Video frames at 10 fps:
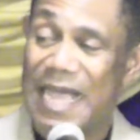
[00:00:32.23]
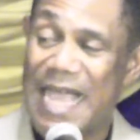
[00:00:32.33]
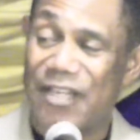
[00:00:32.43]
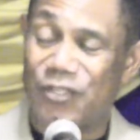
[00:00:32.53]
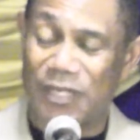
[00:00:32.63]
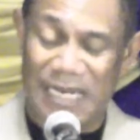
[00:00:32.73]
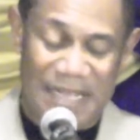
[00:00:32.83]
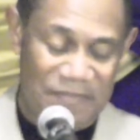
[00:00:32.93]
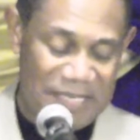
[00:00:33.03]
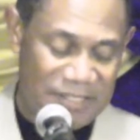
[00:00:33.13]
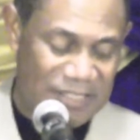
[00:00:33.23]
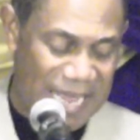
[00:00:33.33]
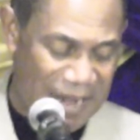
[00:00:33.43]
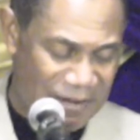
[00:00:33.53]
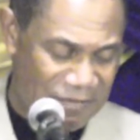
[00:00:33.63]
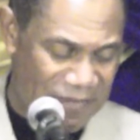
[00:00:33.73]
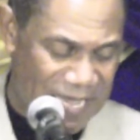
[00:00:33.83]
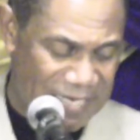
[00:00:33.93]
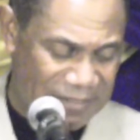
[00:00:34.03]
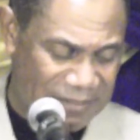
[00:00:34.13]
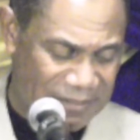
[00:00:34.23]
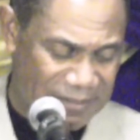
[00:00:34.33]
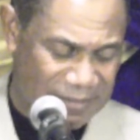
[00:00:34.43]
as a living sacrifice.